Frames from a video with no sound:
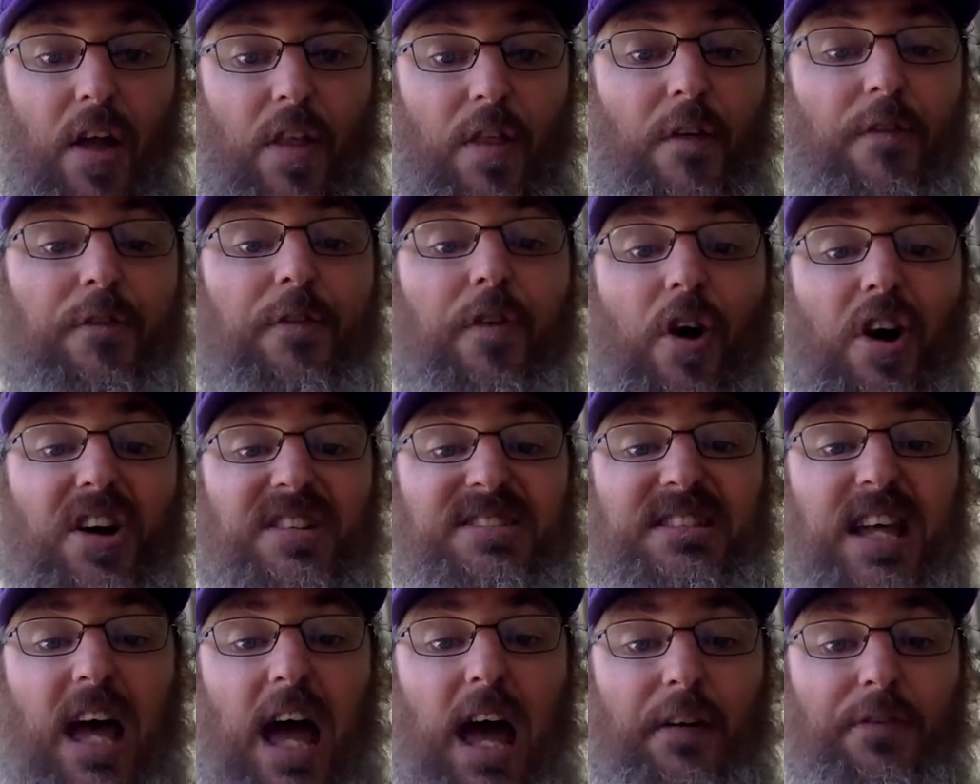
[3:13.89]
The
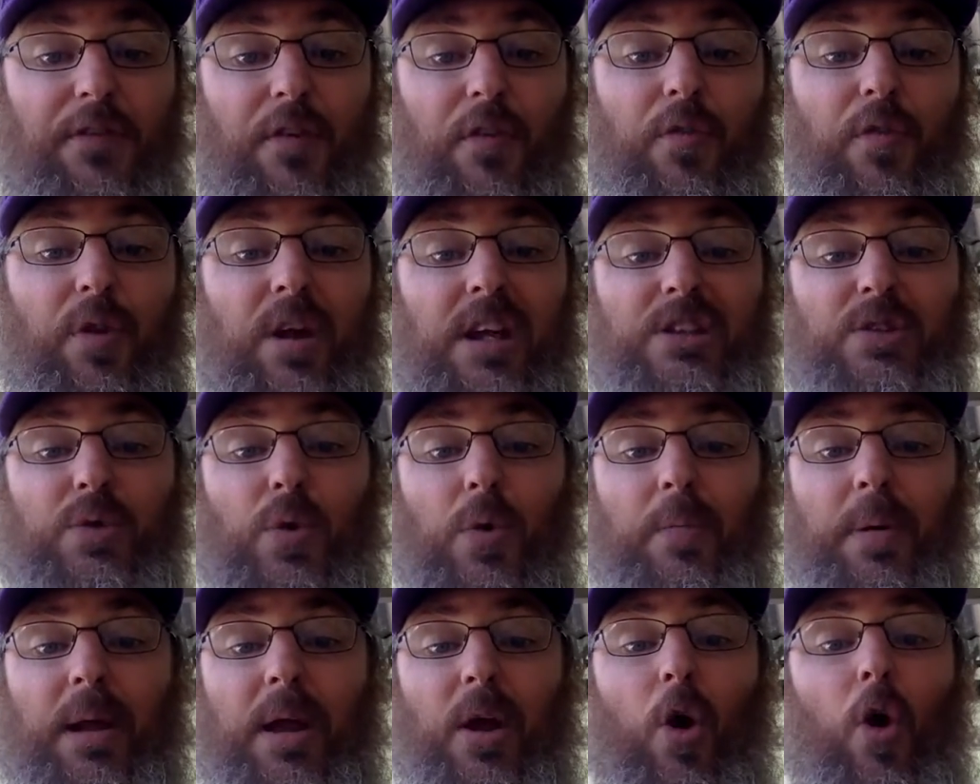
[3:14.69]
first half of which
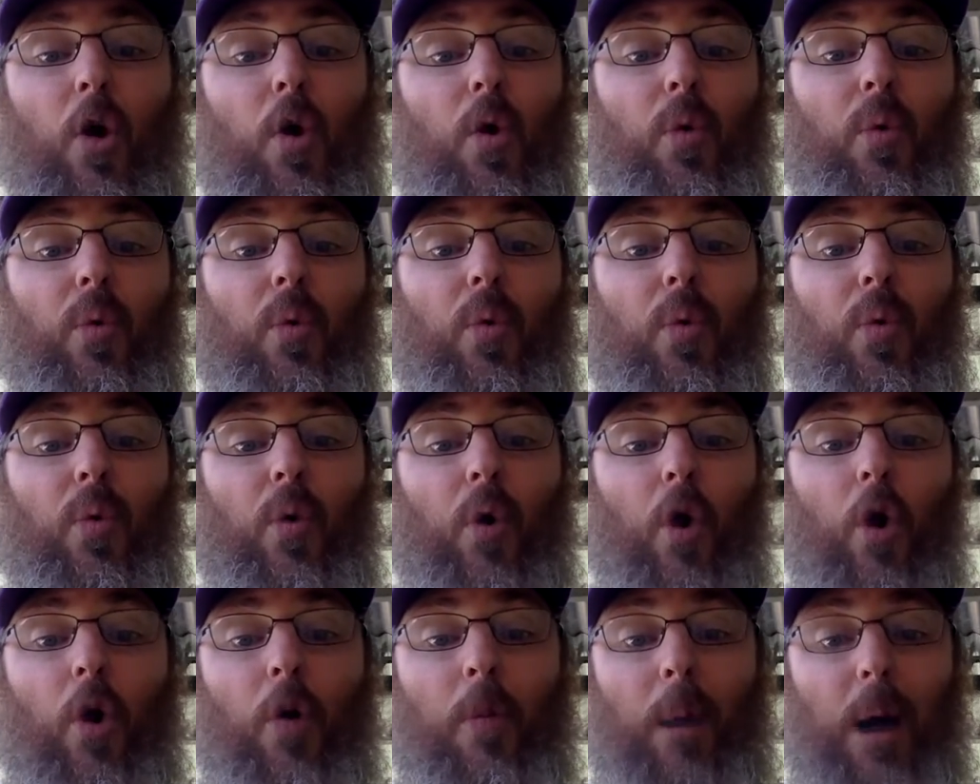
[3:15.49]
will be
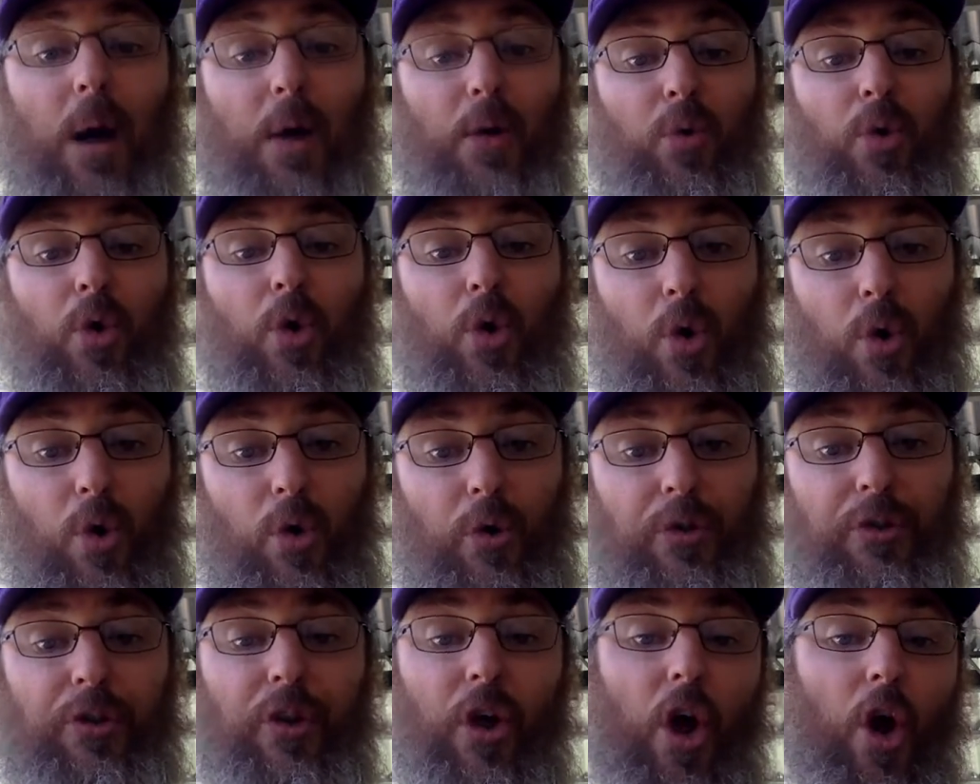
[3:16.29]
all my
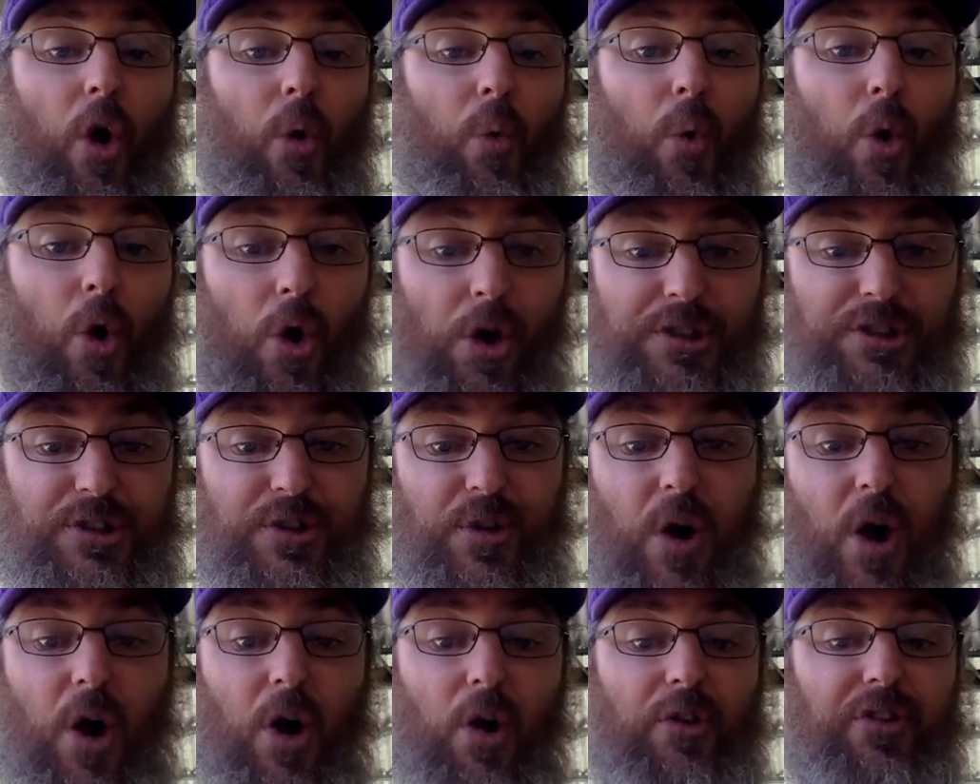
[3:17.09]
rules, war
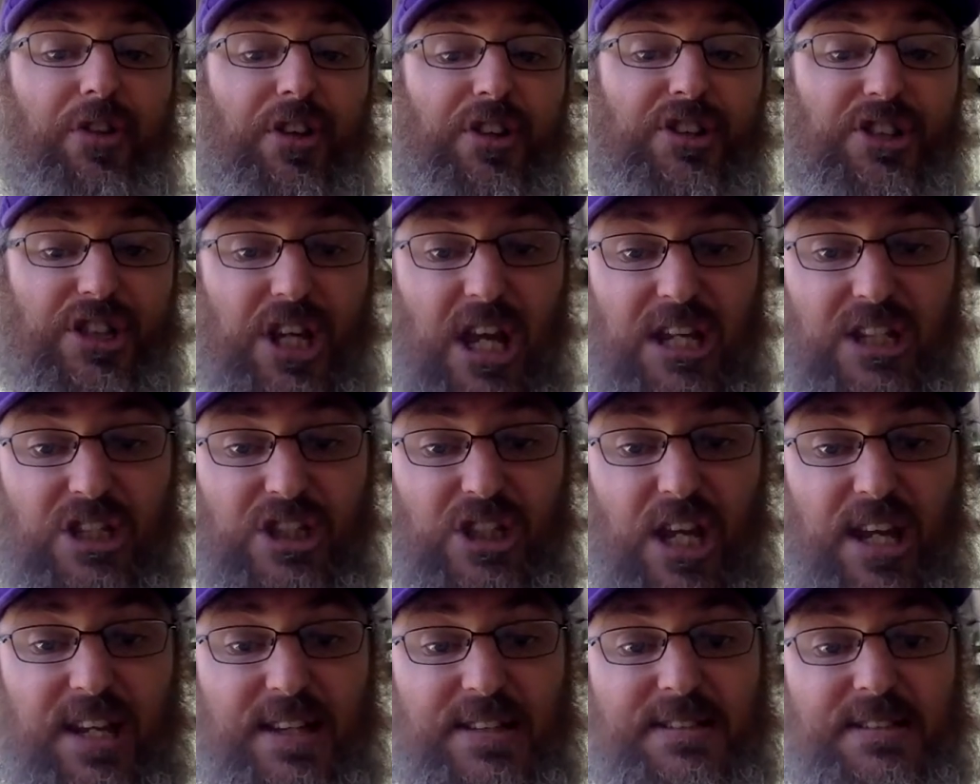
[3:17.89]
scrolls and cheat
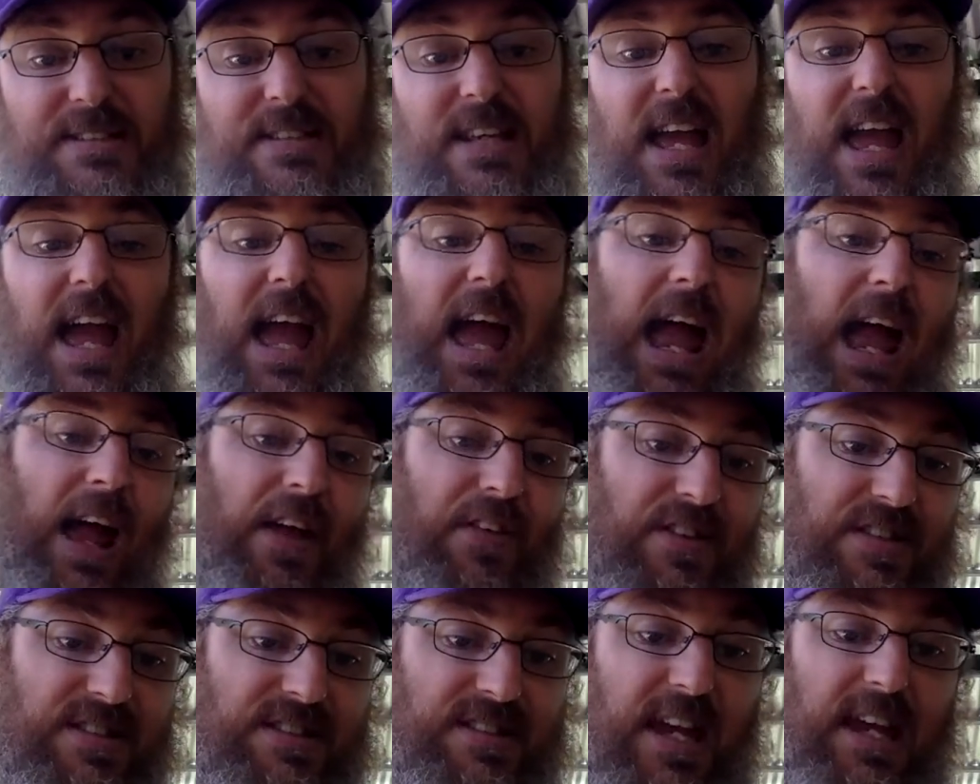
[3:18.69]
sheets,
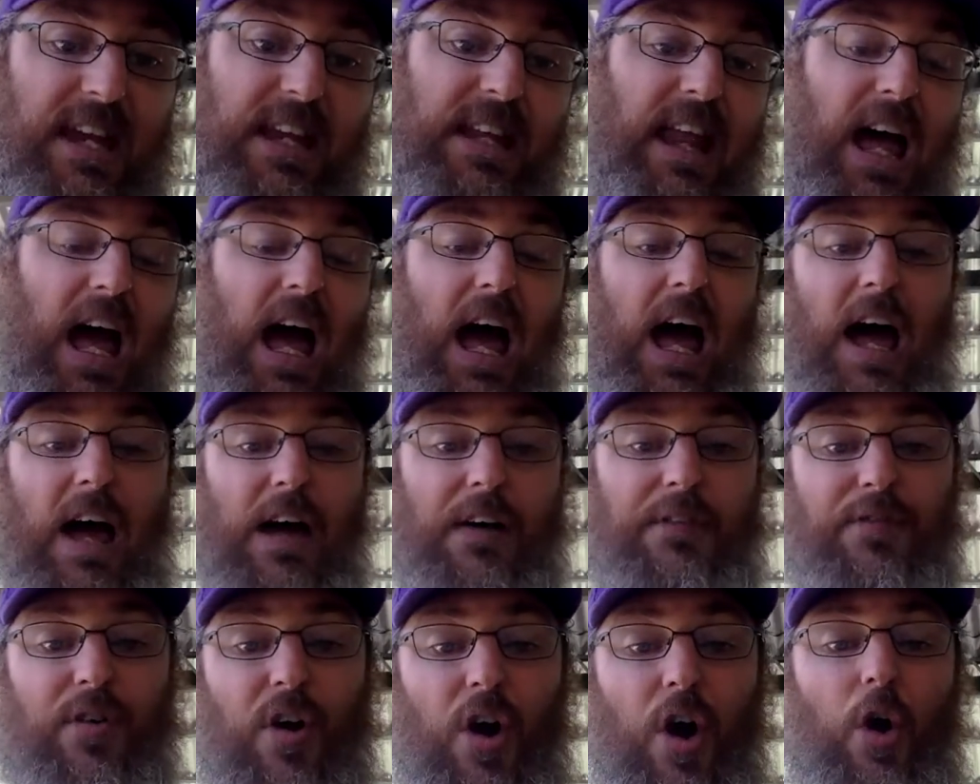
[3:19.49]
and the second
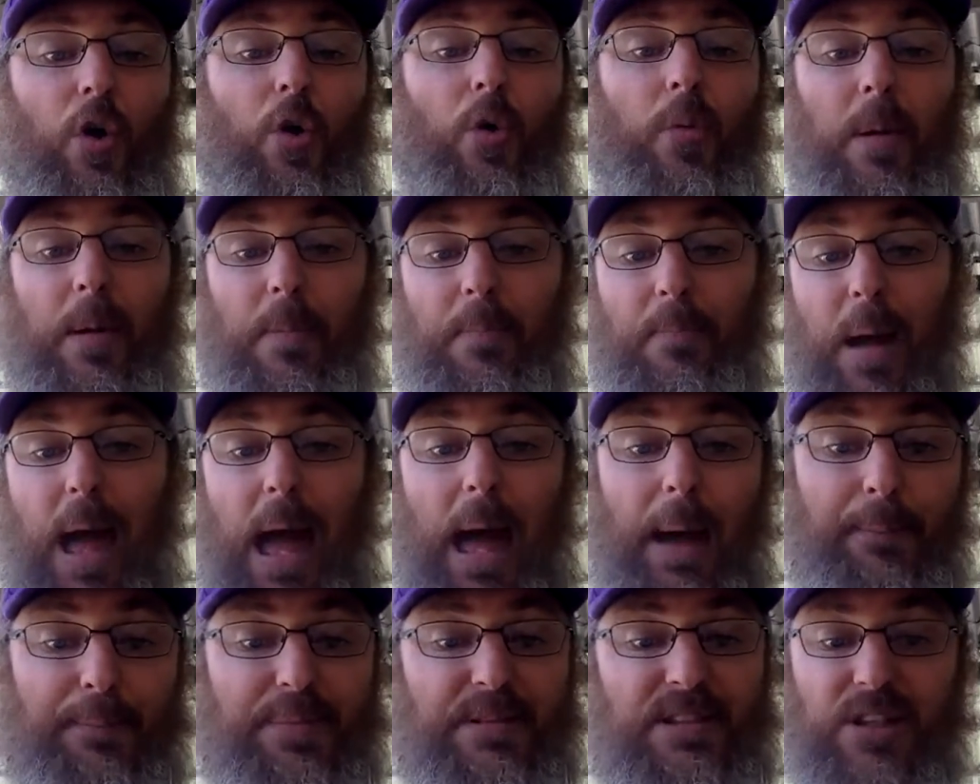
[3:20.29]
half will be
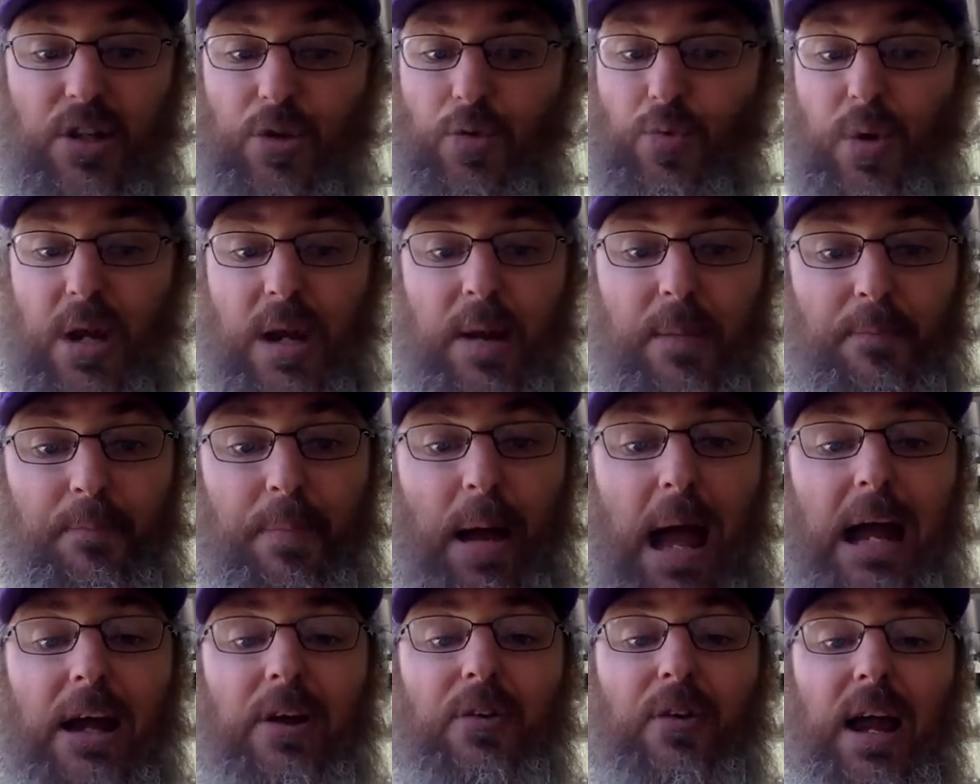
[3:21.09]
maps and written
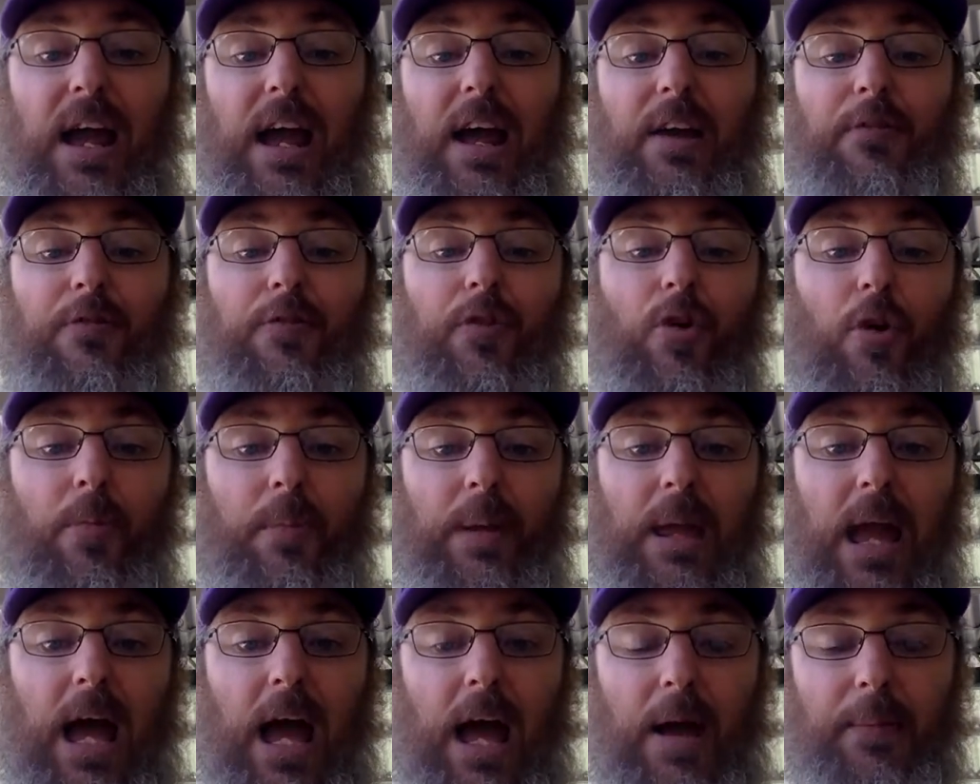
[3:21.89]
background for
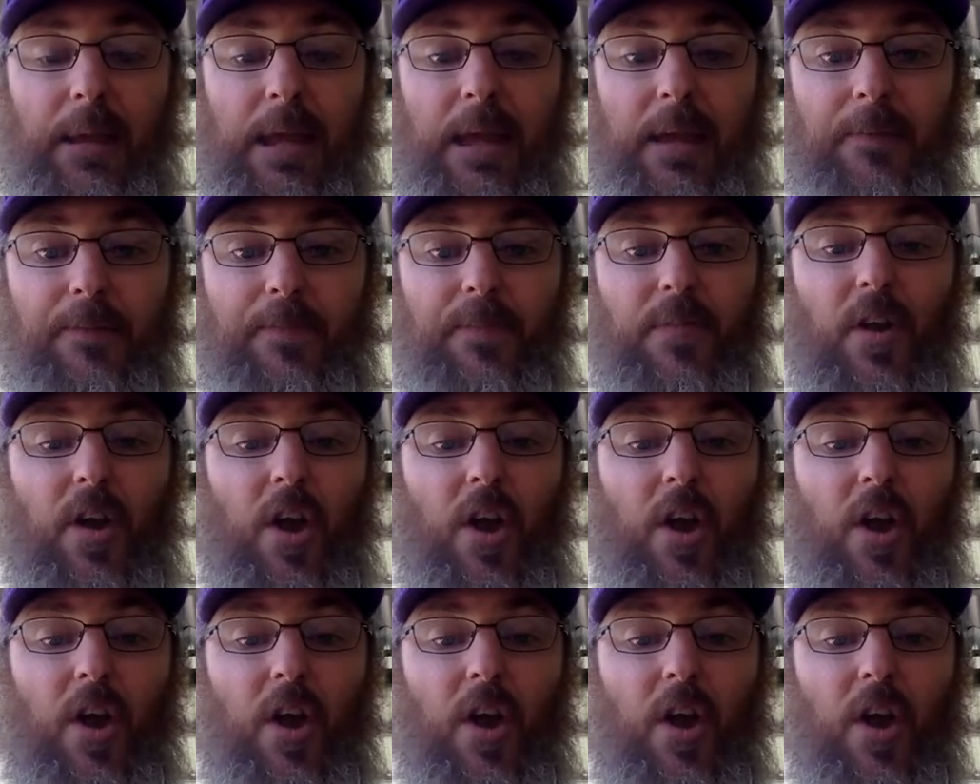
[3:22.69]
my army.